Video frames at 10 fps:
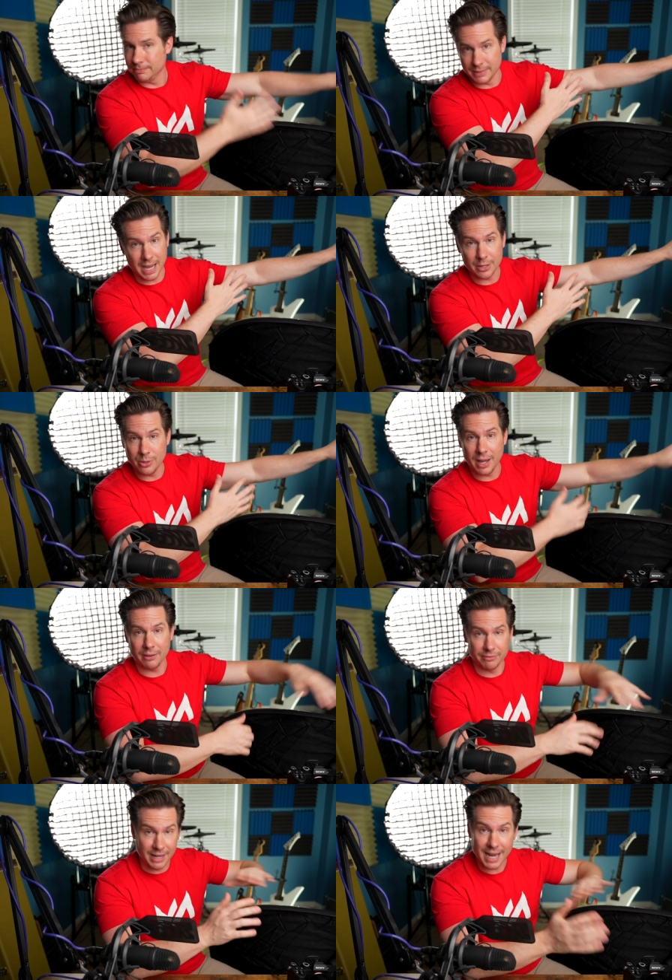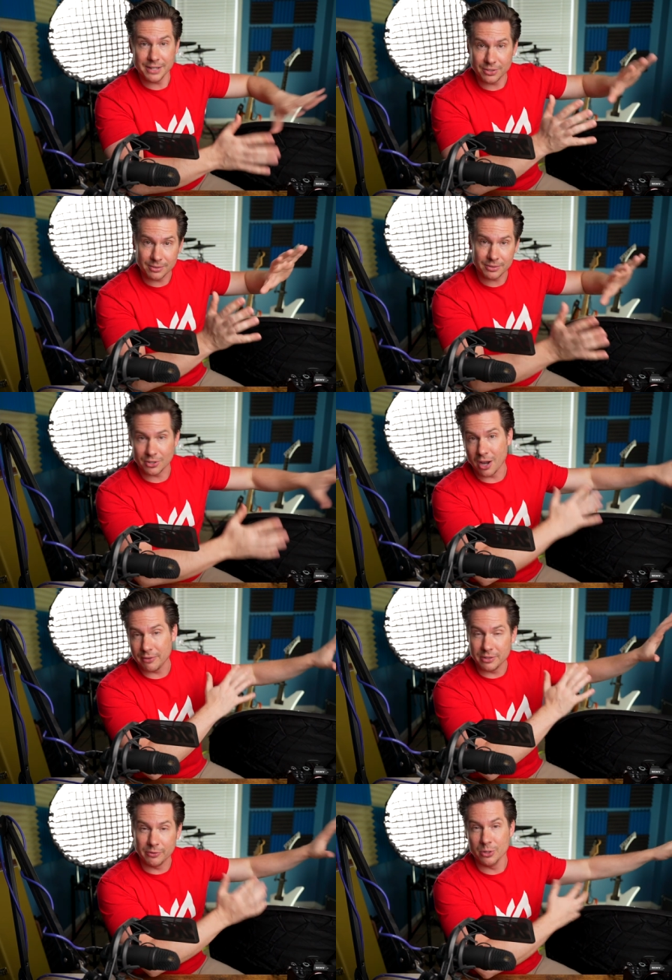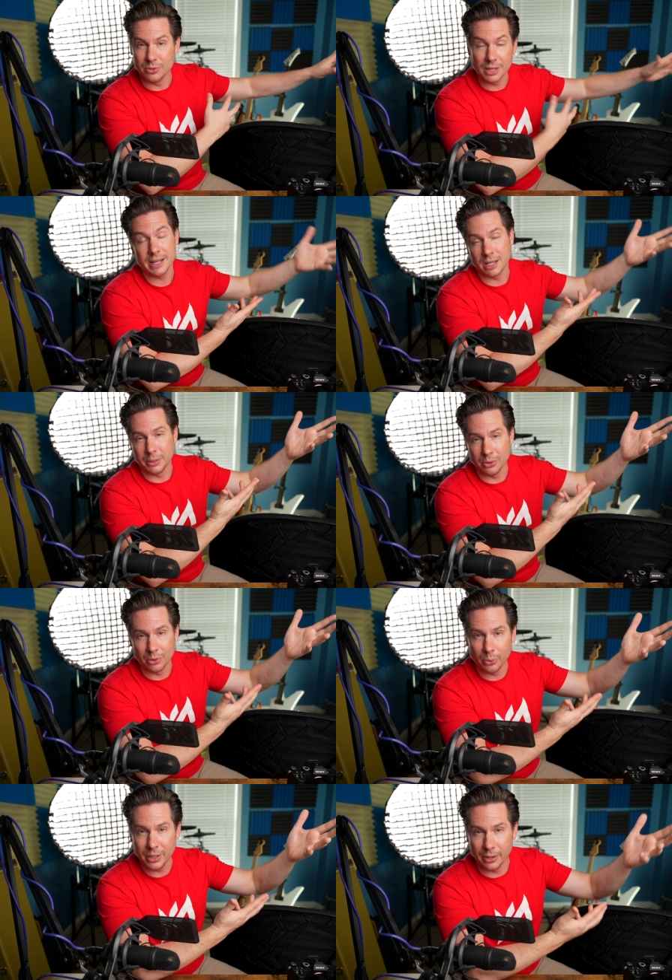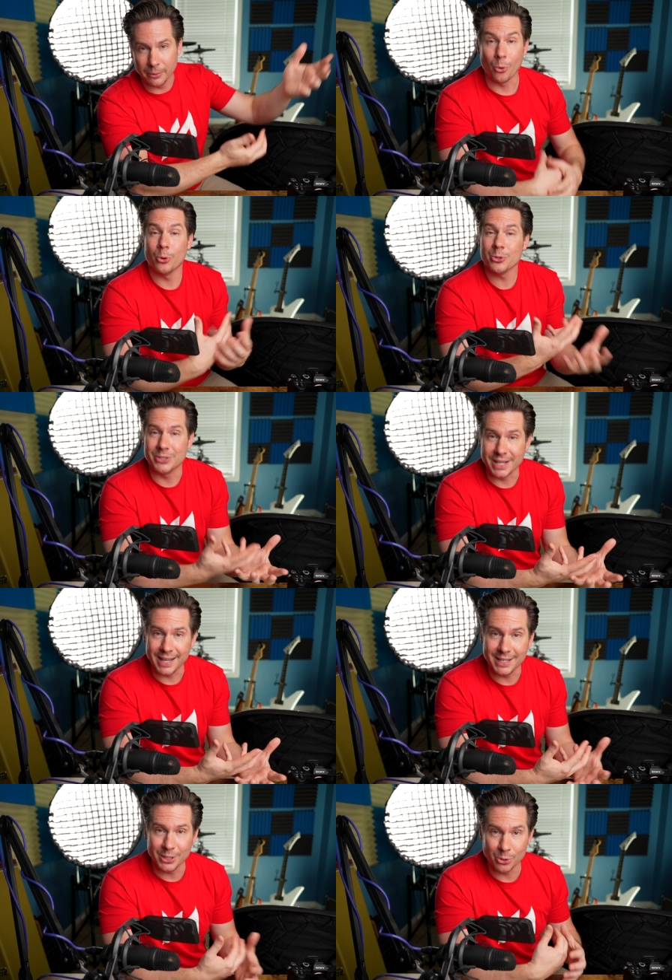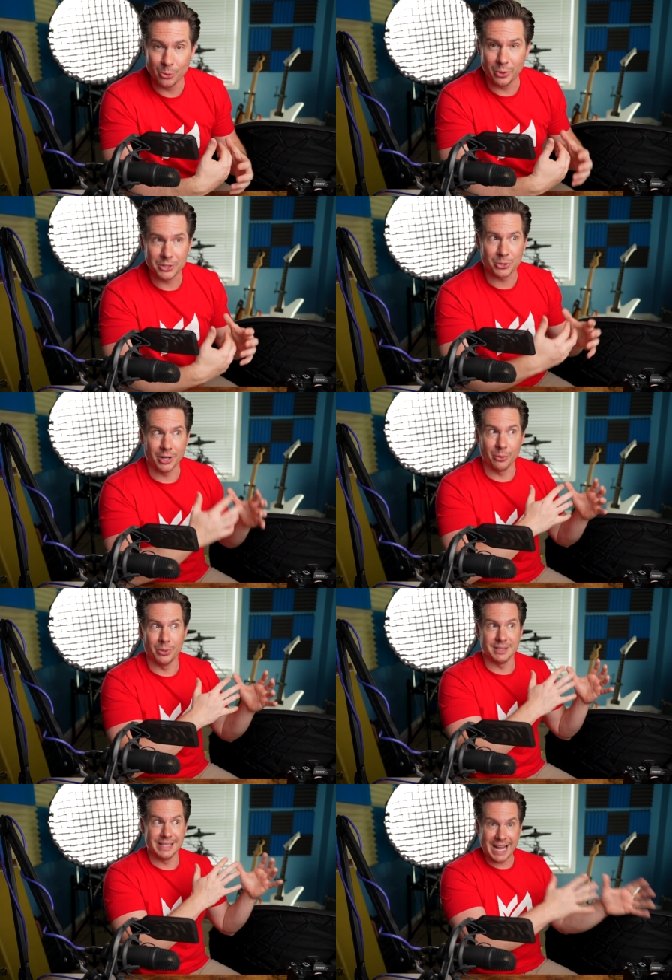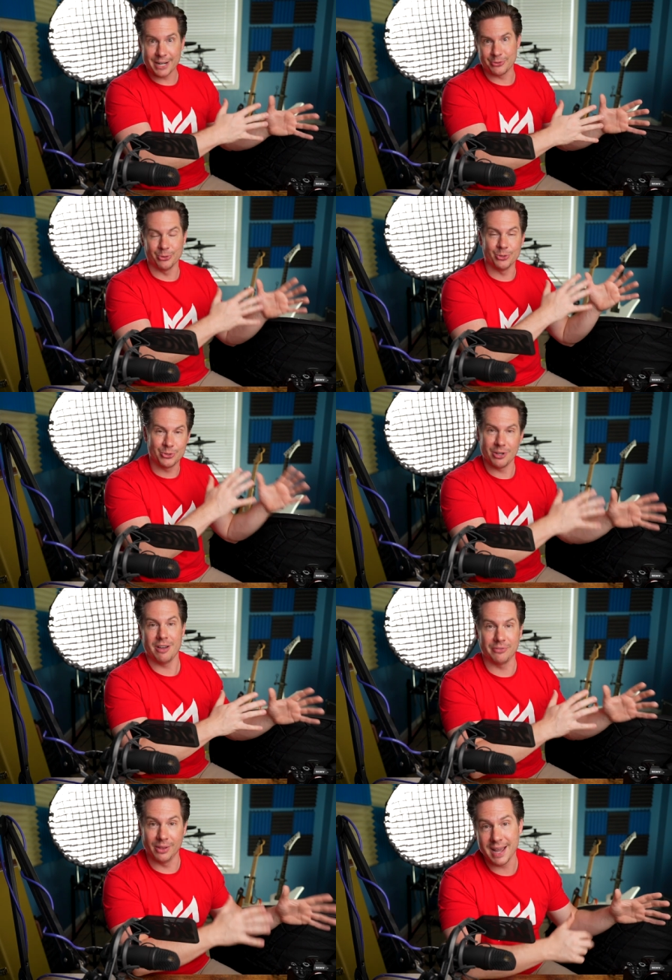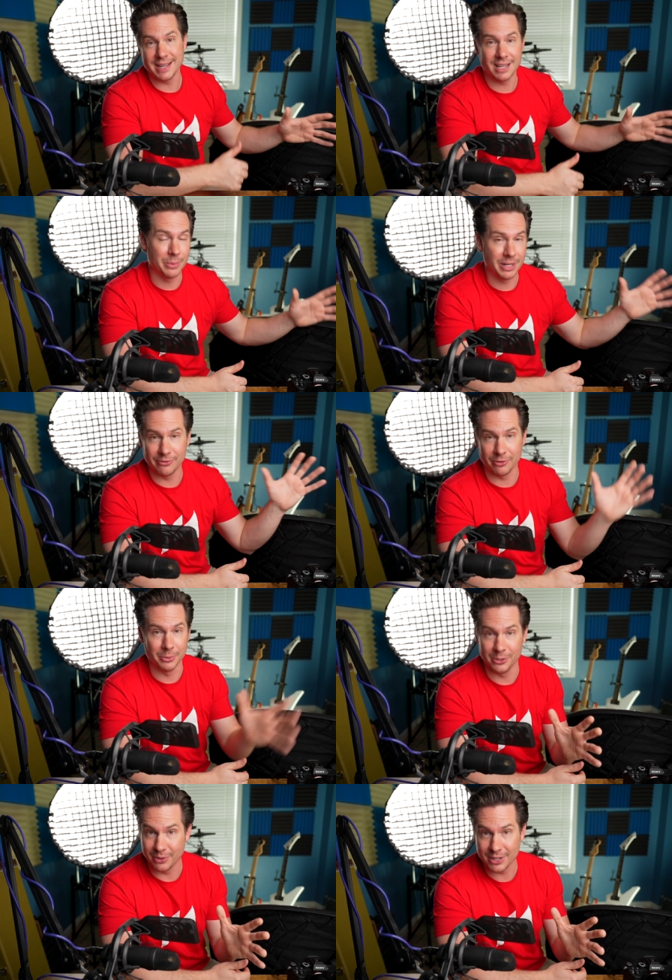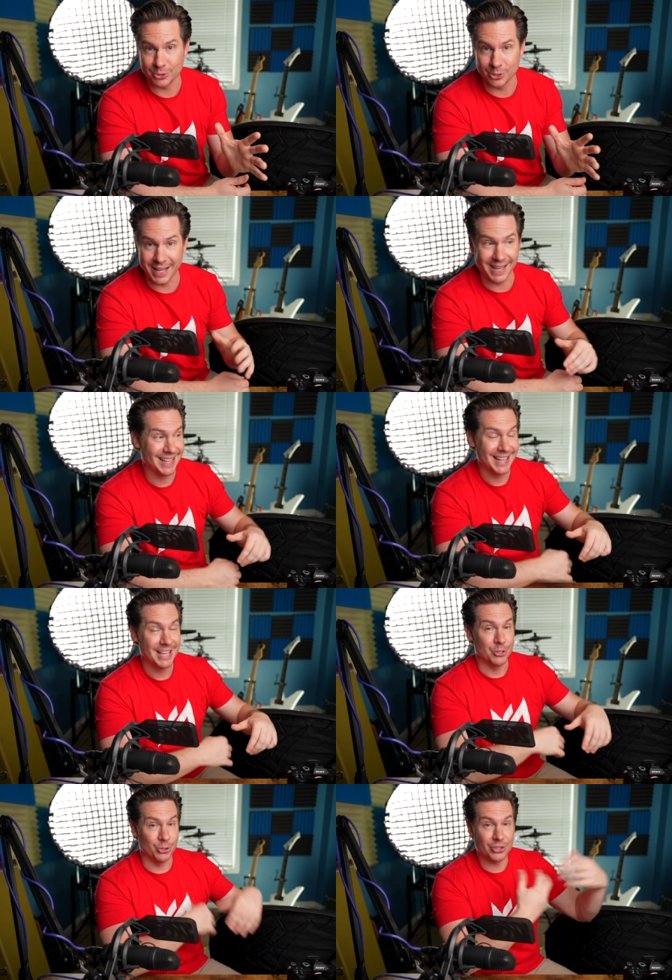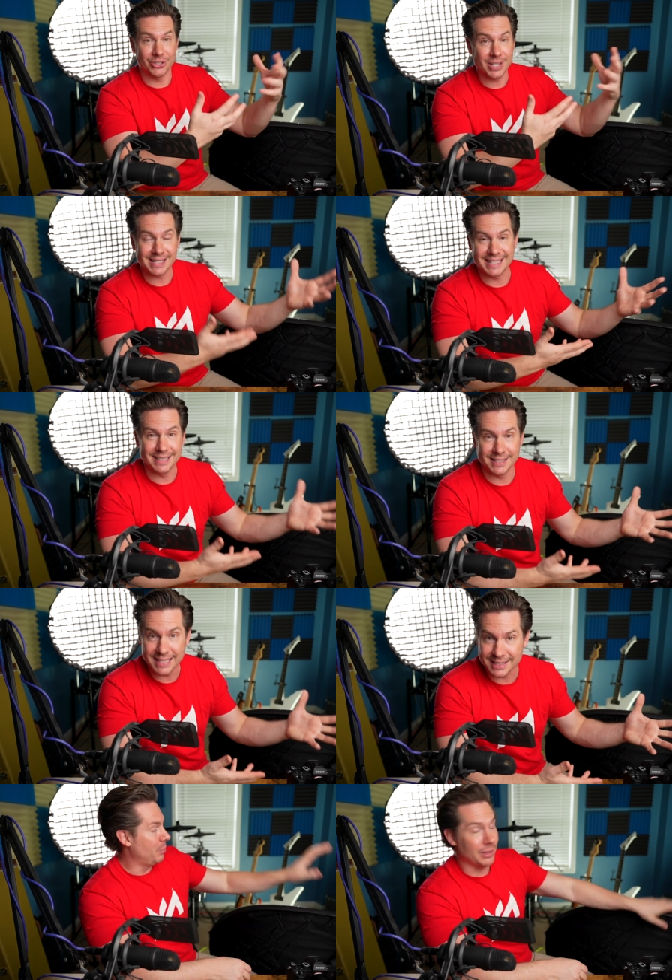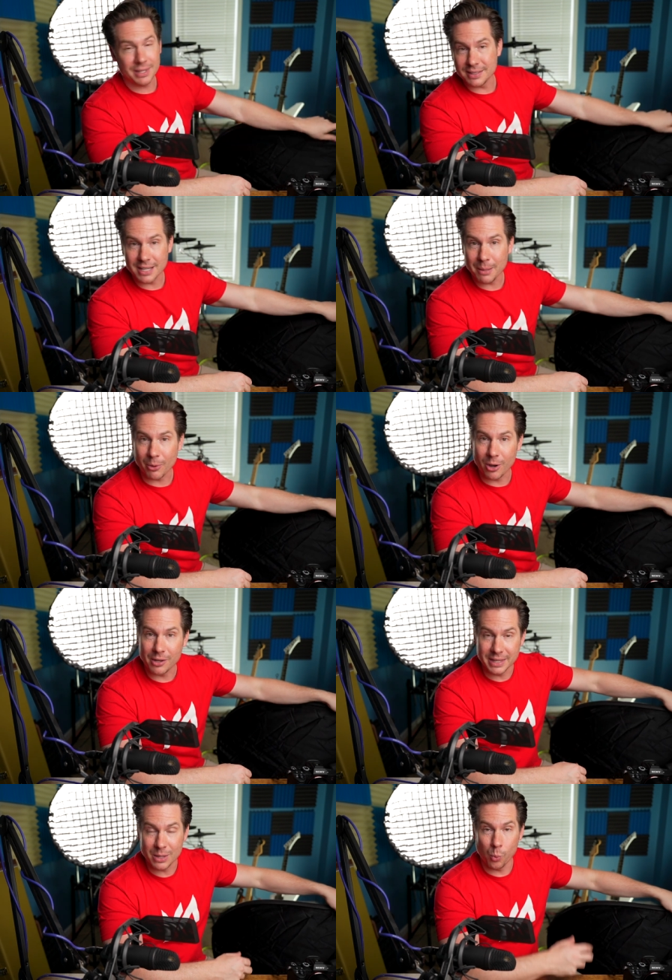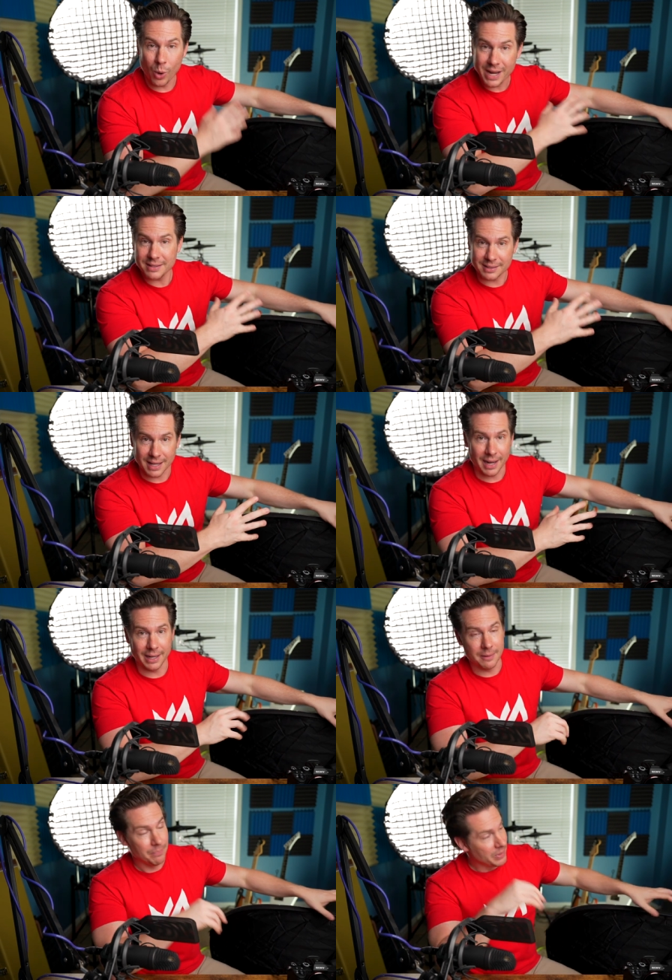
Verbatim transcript: now you have nice, soft diffused light coming in through the window. Or say you wish there was natural, soft light coming in from a direction that just doesn't exist. Put this up on the white side